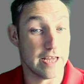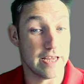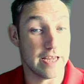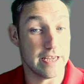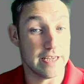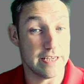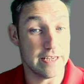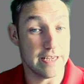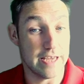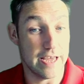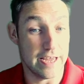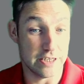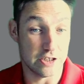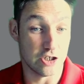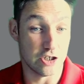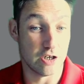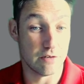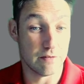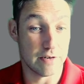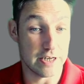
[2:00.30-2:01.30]
a
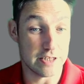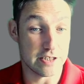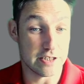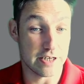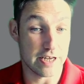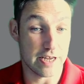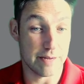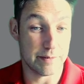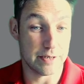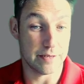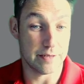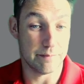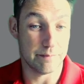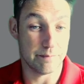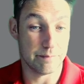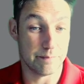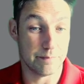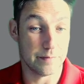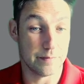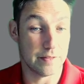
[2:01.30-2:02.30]
HR related cabinet,
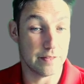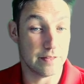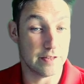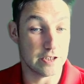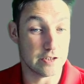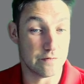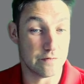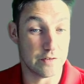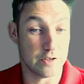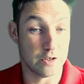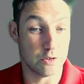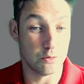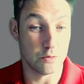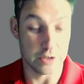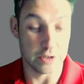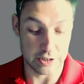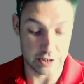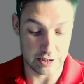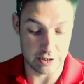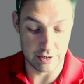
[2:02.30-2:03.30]
this field
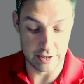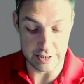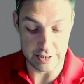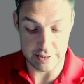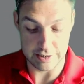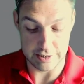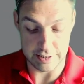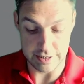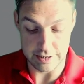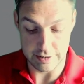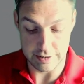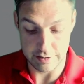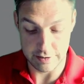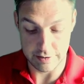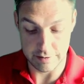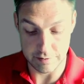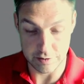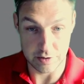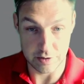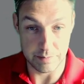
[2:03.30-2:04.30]
is likely
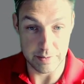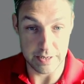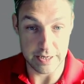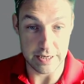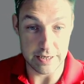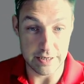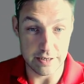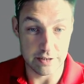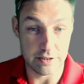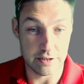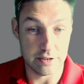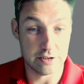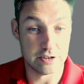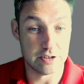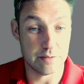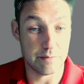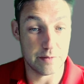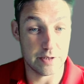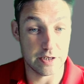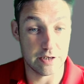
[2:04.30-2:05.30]
going to be
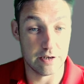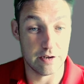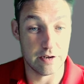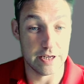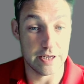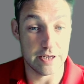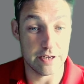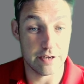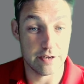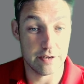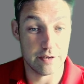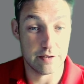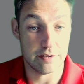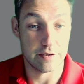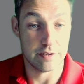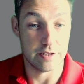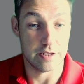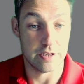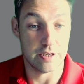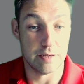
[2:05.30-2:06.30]
something like
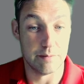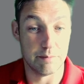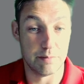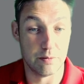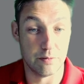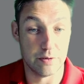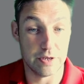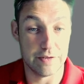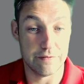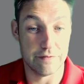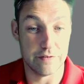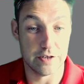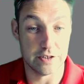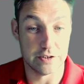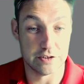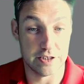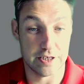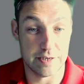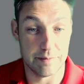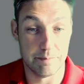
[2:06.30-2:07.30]
employee
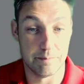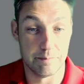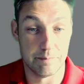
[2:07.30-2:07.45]
first name,